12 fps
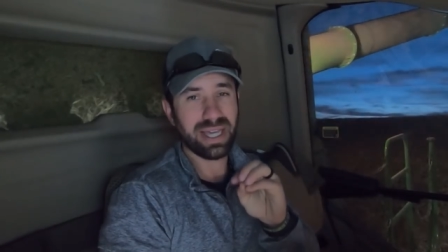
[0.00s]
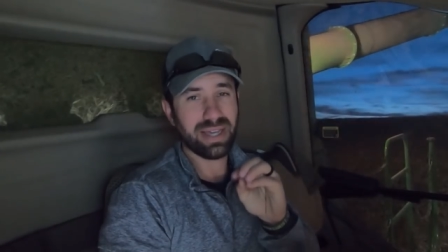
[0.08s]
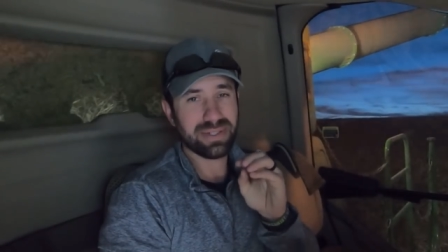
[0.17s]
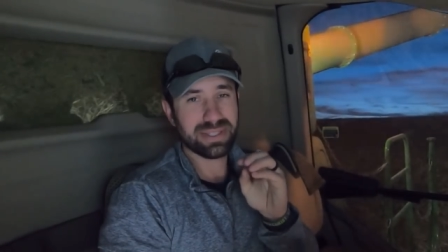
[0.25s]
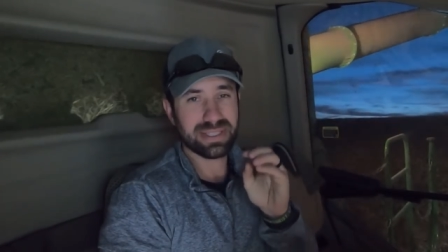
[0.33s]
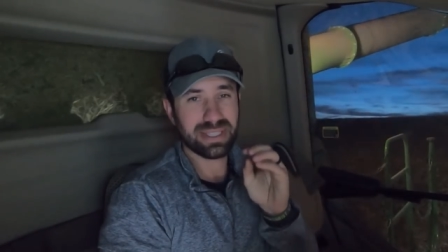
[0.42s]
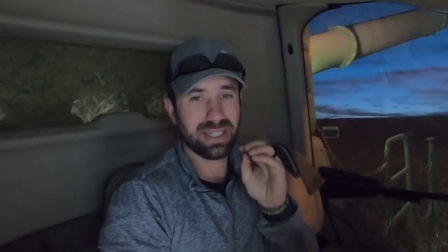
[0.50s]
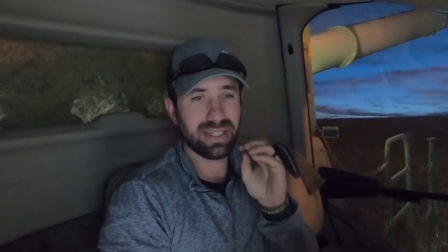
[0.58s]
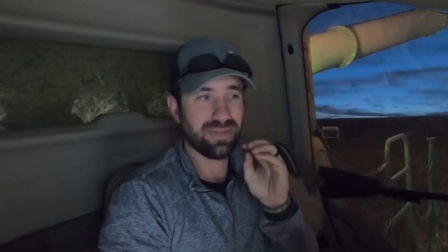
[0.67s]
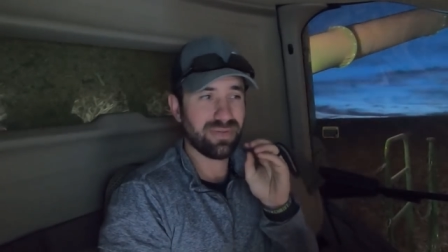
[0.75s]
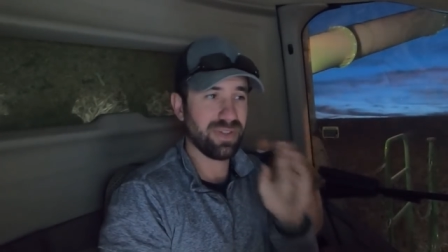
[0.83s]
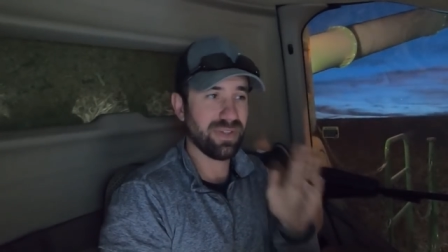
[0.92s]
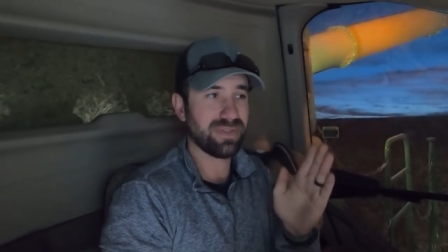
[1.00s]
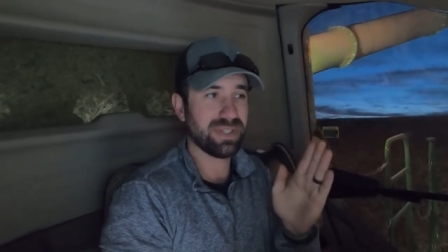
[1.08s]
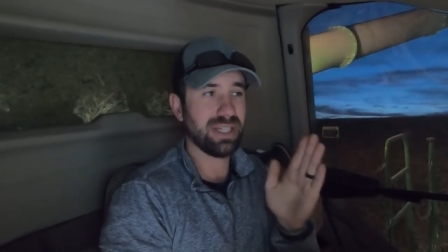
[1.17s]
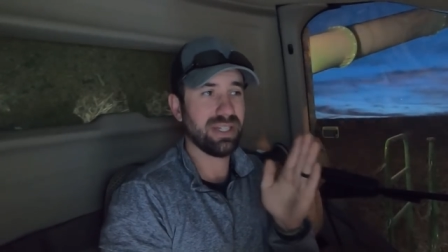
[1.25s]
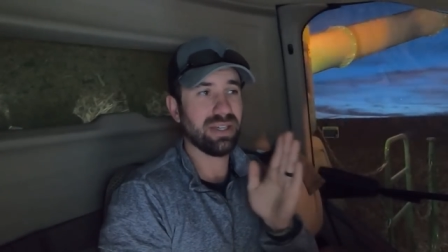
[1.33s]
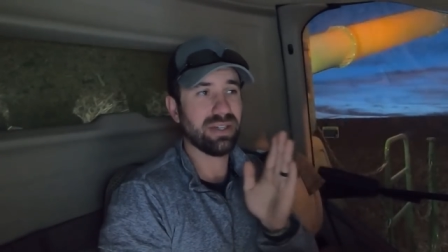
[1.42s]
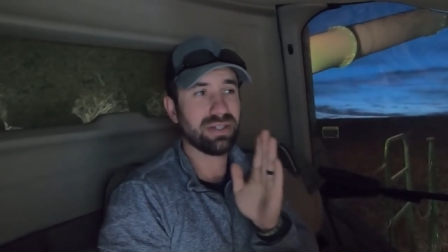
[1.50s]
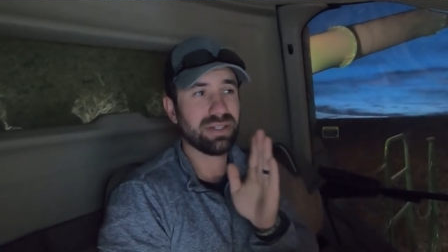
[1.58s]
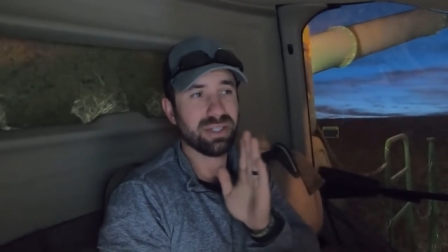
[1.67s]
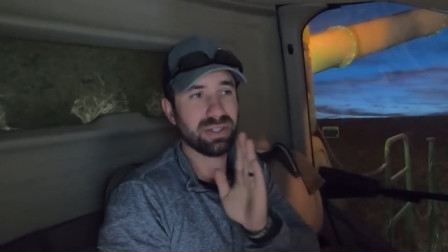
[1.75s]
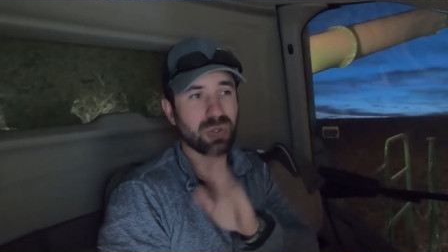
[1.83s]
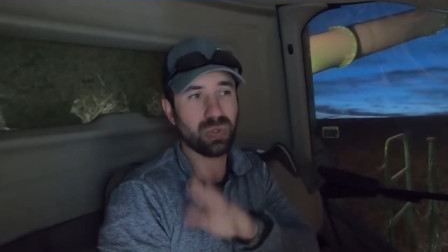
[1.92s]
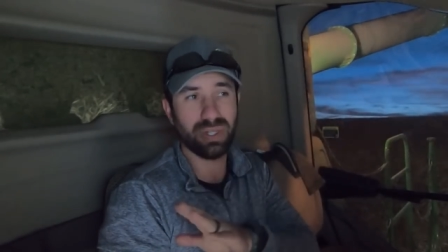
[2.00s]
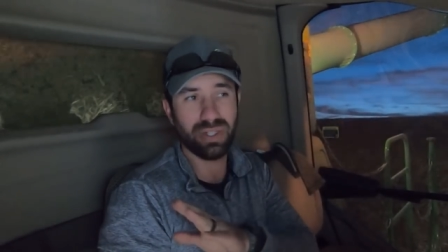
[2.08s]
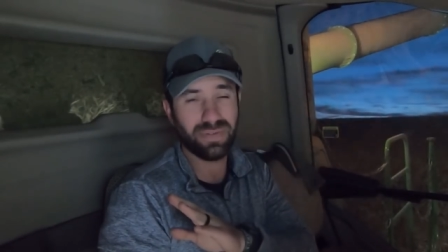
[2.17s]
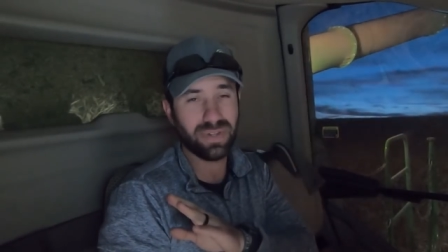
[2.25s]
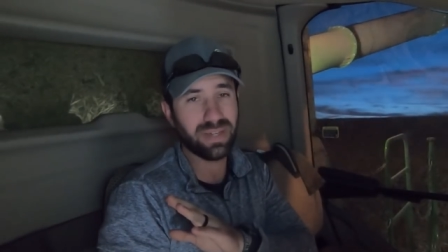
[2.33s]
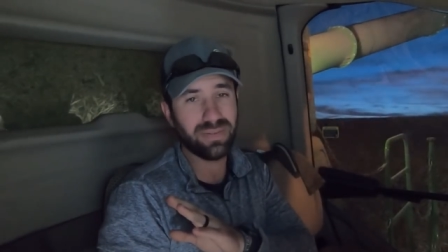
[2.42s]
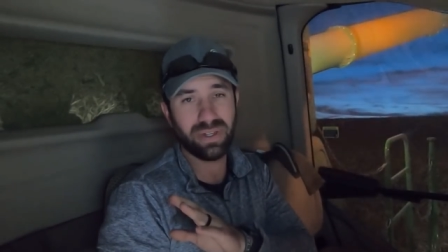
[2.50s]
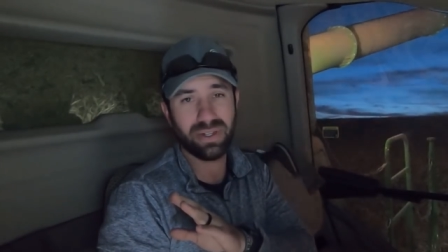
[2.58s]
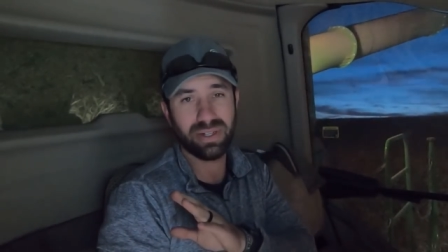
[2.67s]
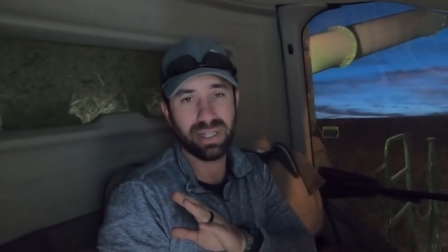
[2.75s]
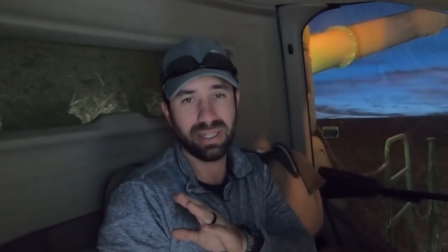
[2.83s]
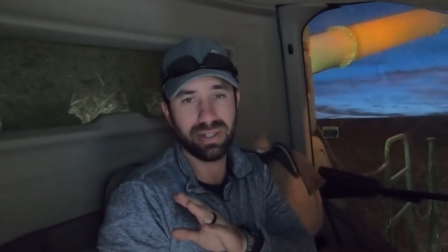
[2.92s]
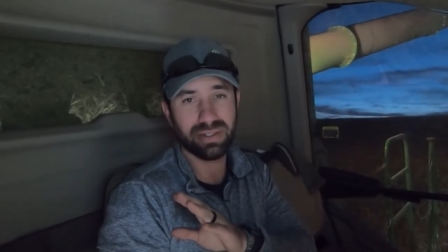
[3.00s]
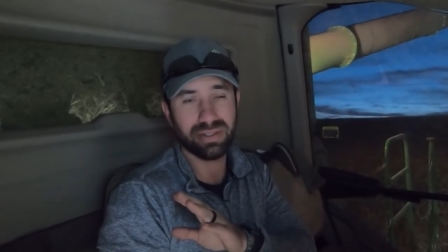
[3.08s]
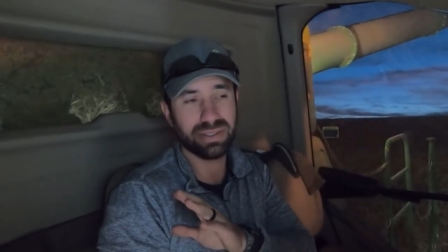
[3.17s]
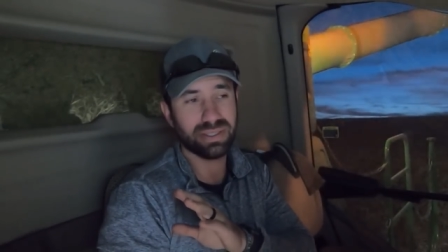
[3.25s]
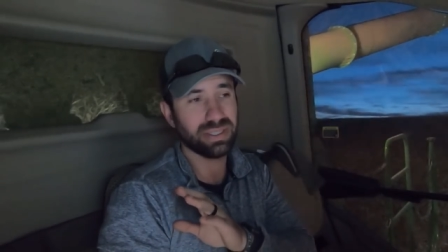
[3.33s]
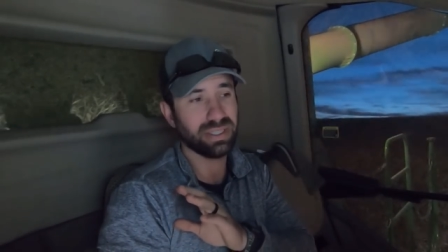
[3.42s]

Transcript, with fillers: I would say 1,500 to 2,500 acres,